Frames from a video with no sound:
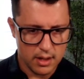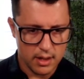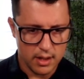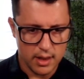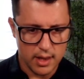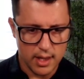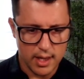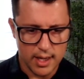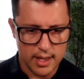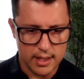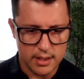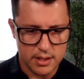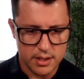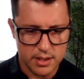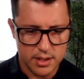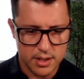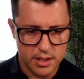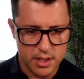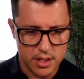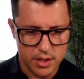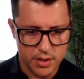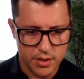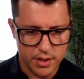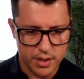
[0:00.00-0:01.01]
think a
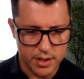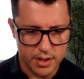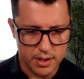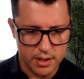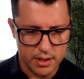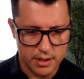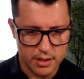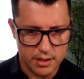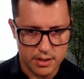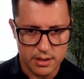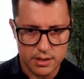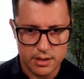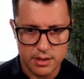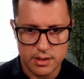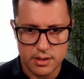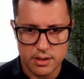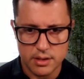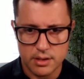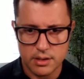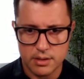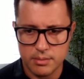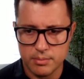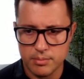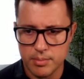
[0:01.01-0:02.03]

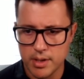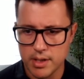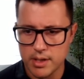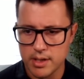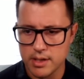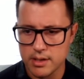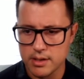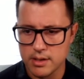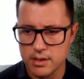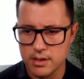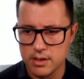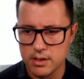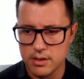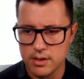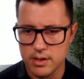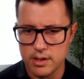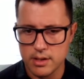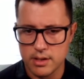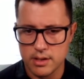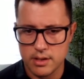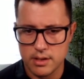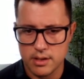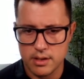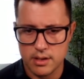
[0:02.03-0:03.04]
series, Panda
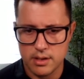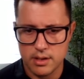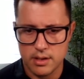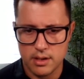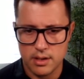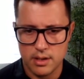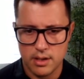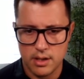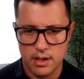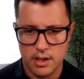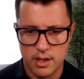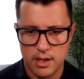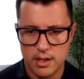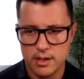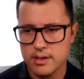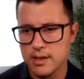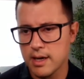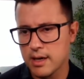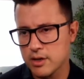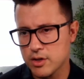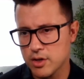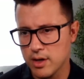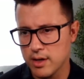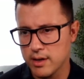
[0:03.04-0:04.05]
series is
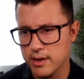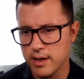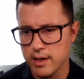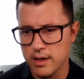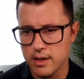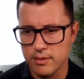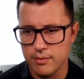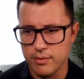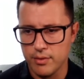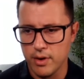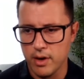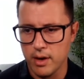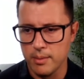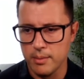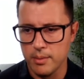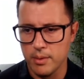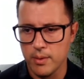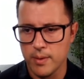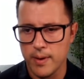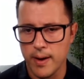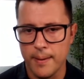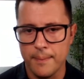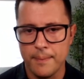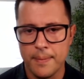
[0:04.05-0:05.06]
actually a data frame.
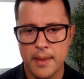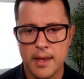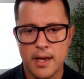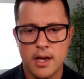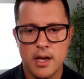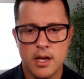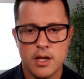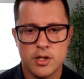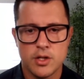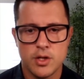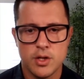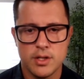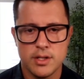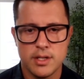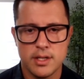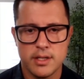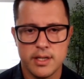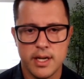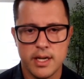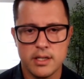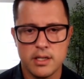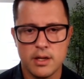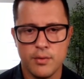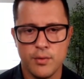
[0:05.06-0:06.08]
Okay, so it's a
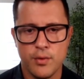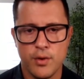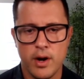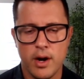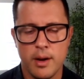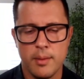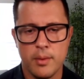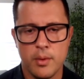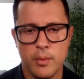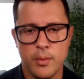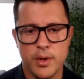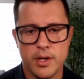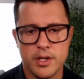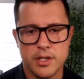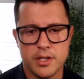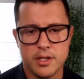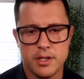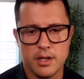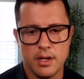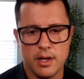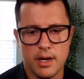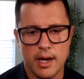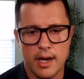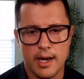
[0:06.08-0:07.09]
data frame which
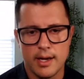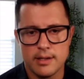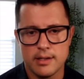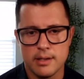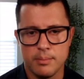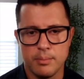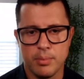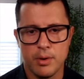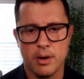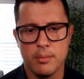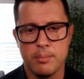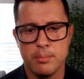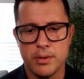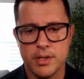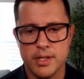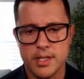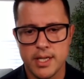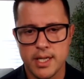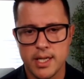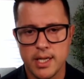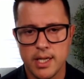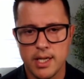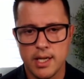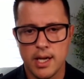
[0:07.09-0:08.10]
has a
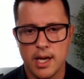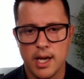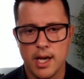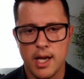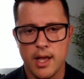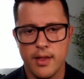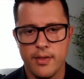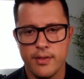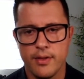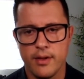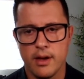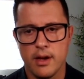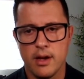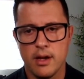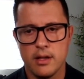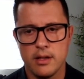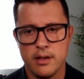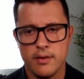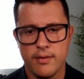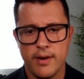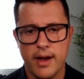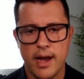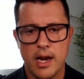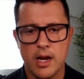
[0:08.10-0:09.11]
property and
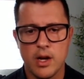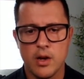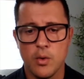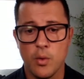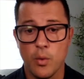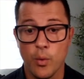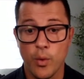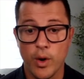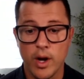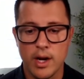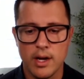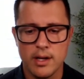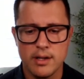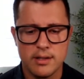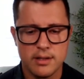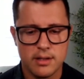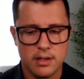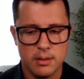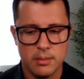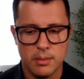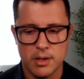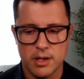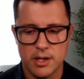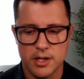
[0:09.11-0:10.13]
the value really
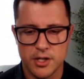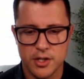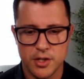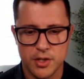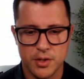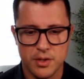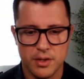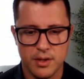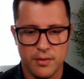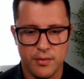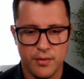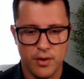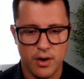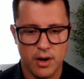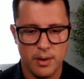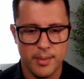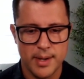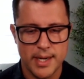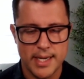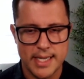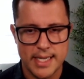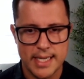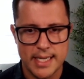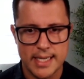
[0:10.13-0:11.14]
similar to the form
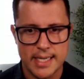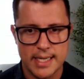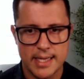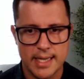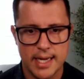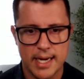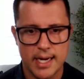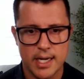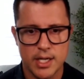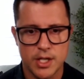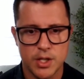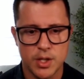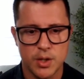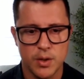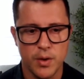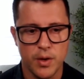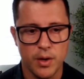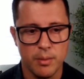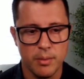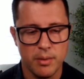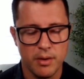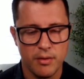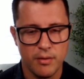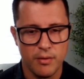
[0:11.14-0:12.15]
edit that I showed
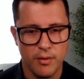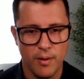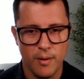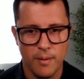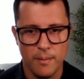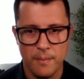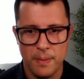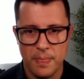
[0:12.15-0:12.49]
you before.